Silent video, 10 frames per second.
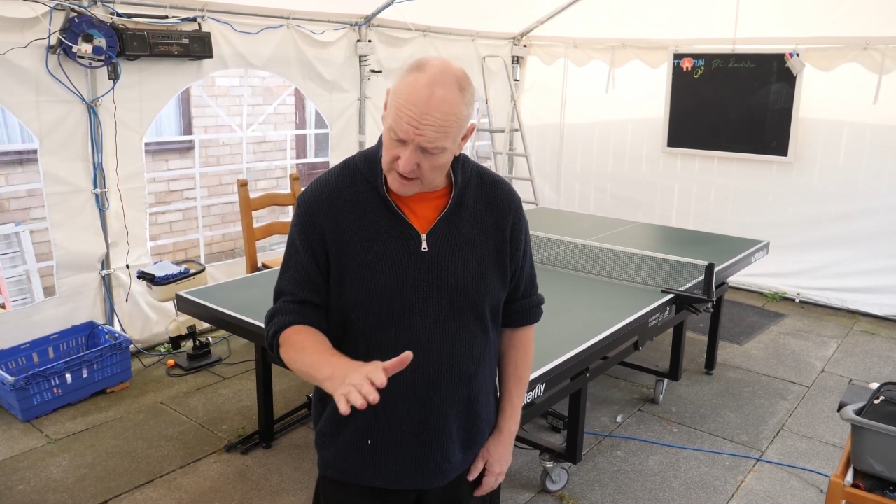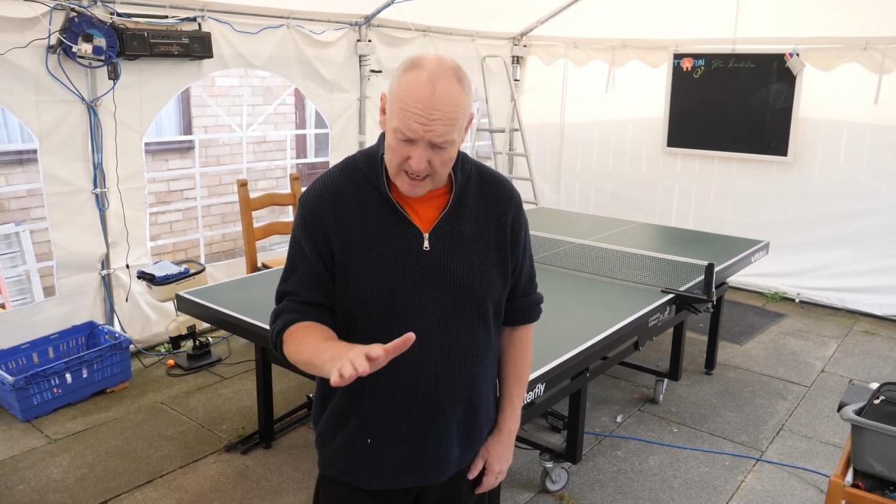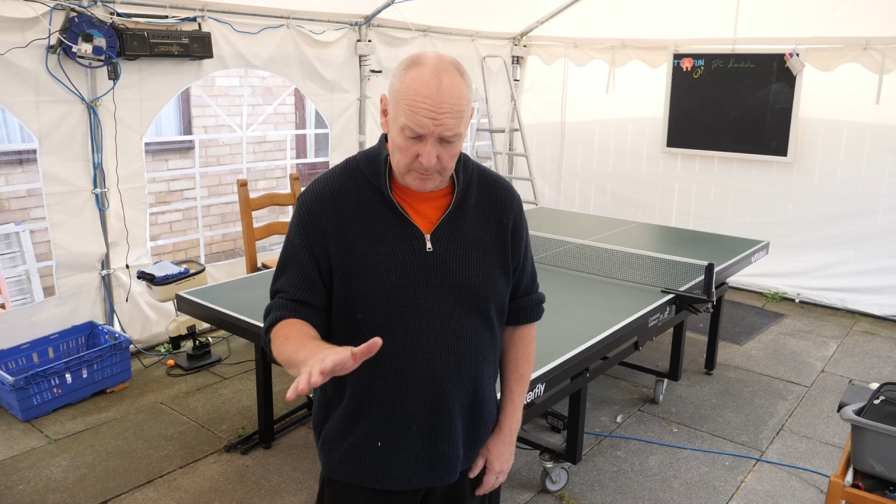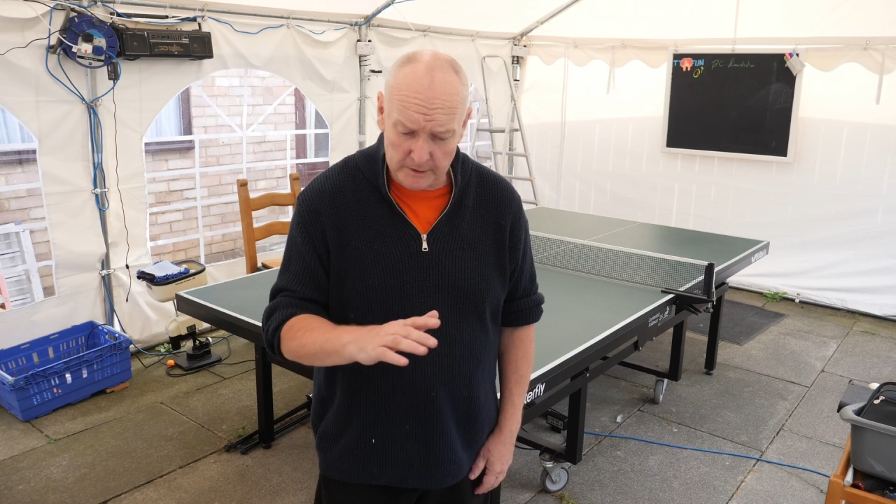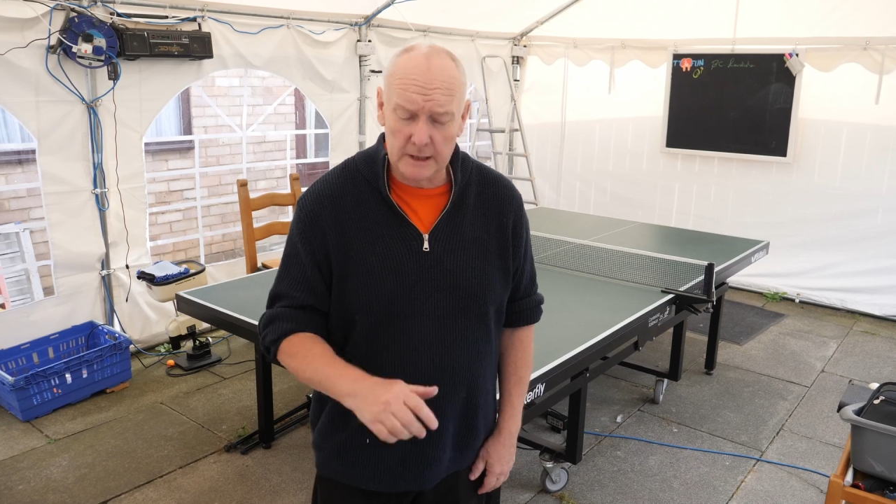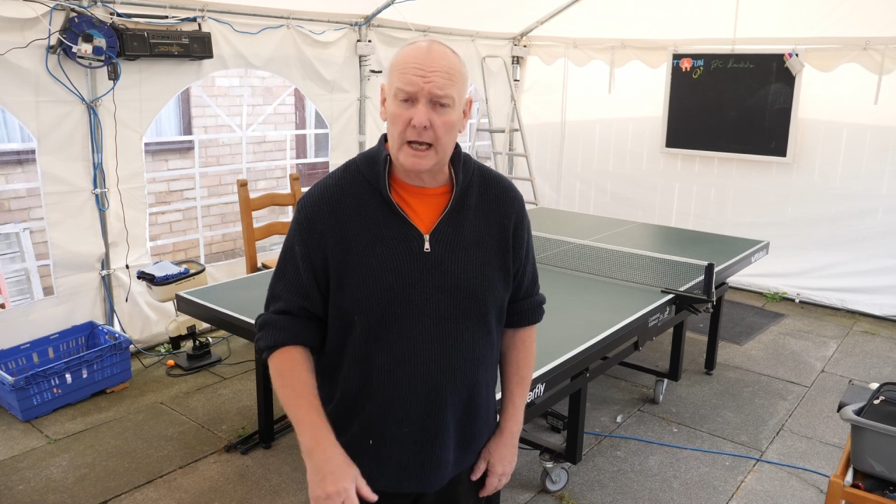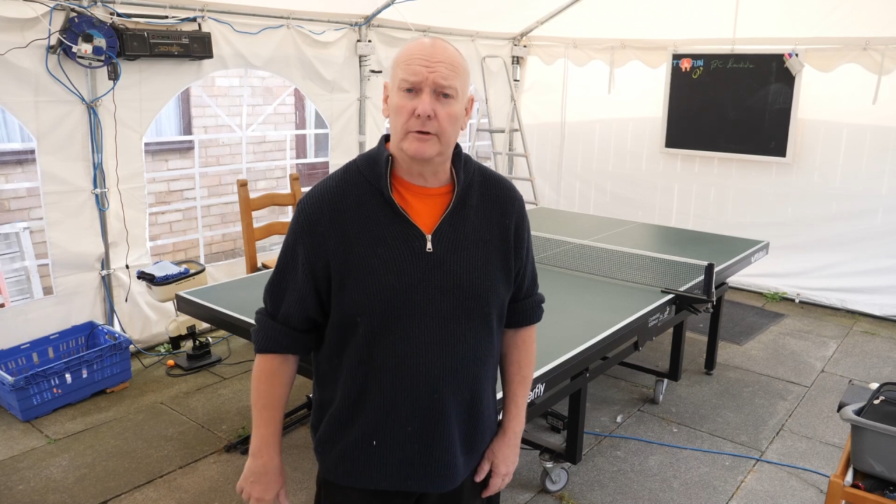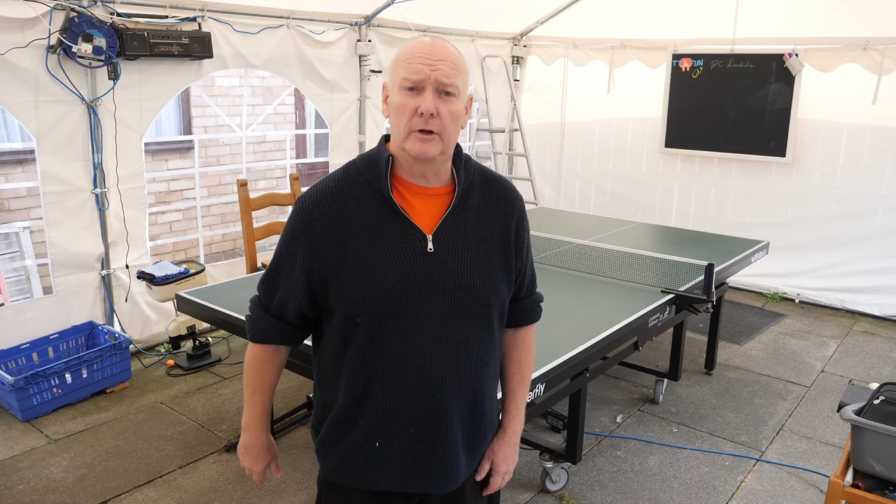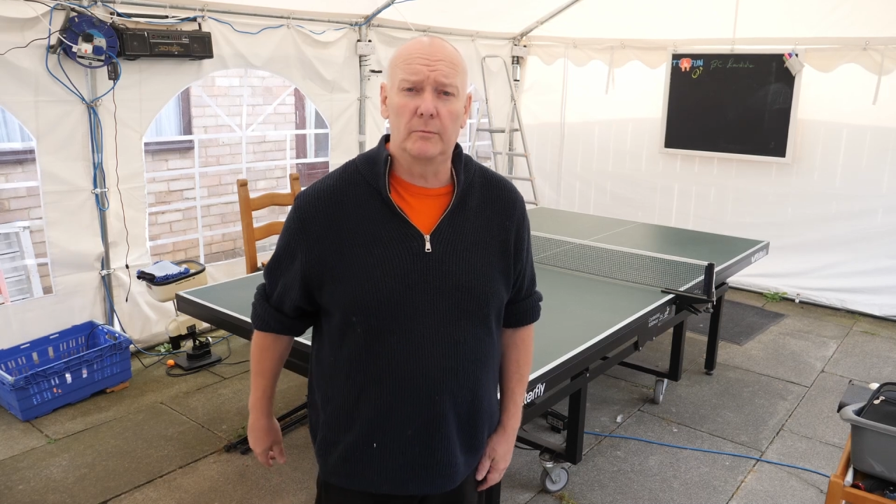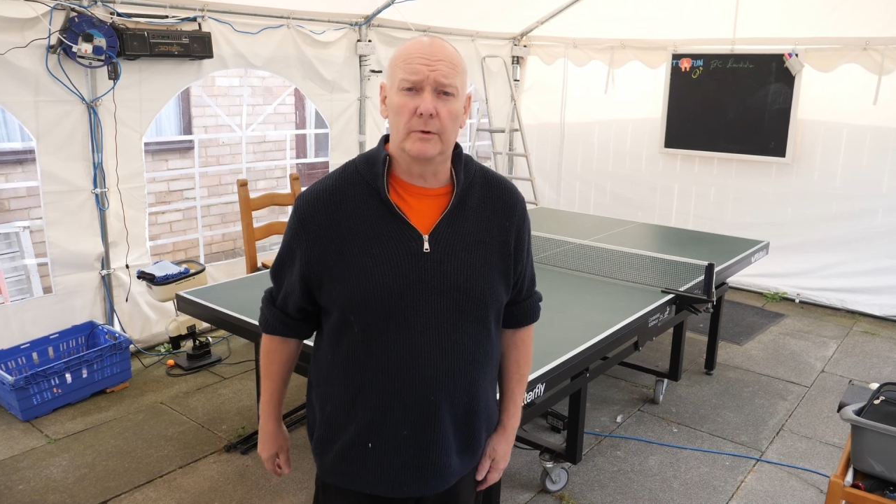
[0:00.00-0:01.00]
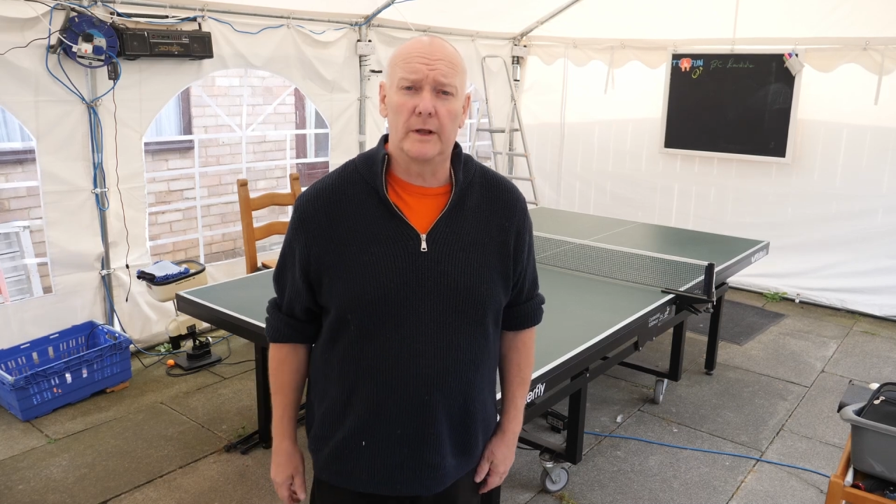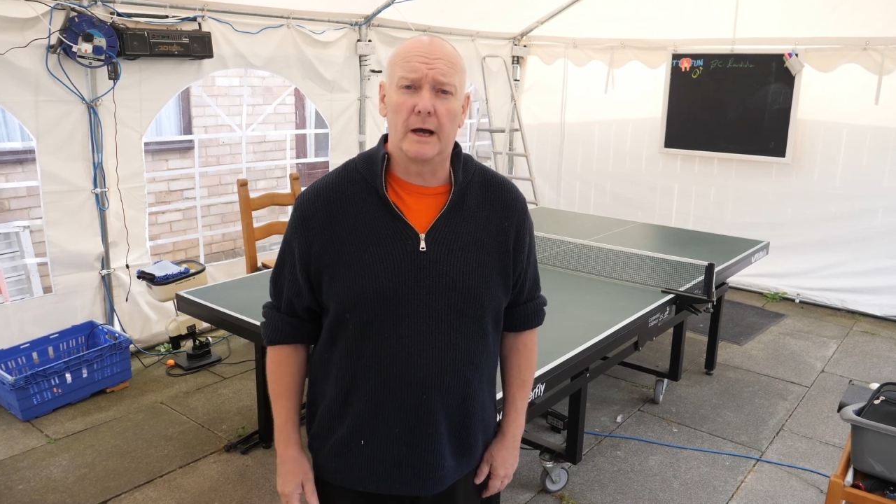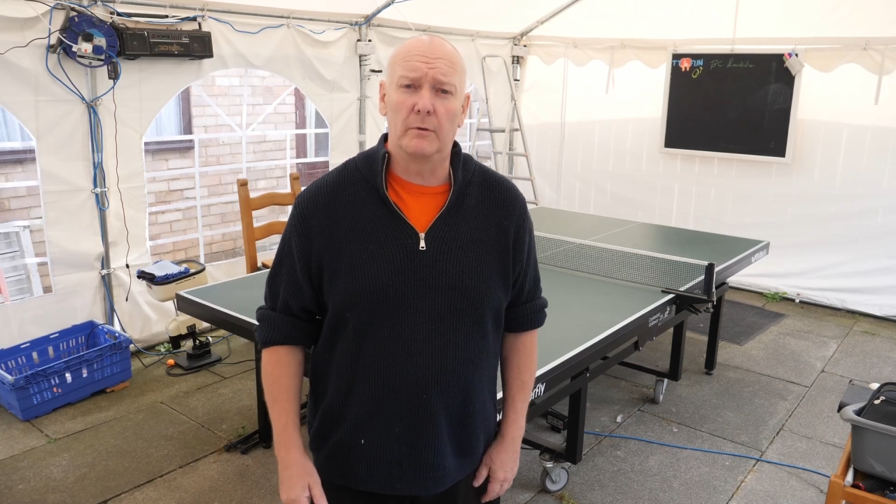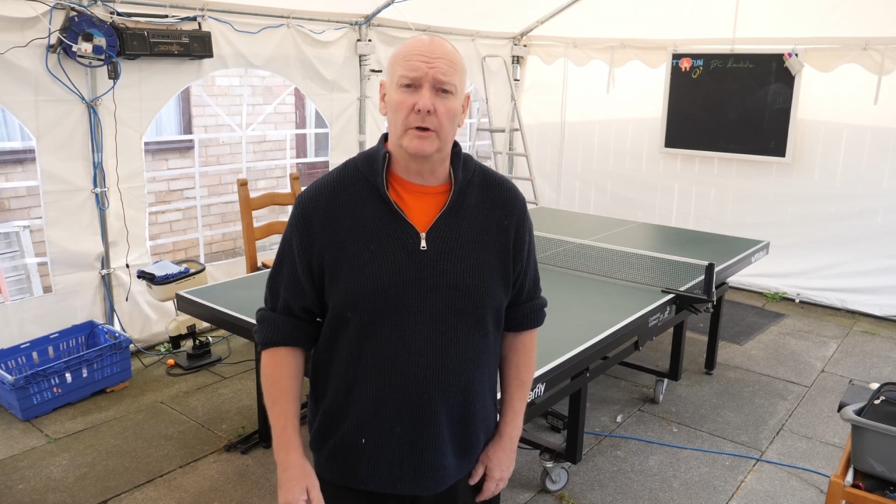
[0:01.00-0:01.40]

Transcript: happy to carry on with that one.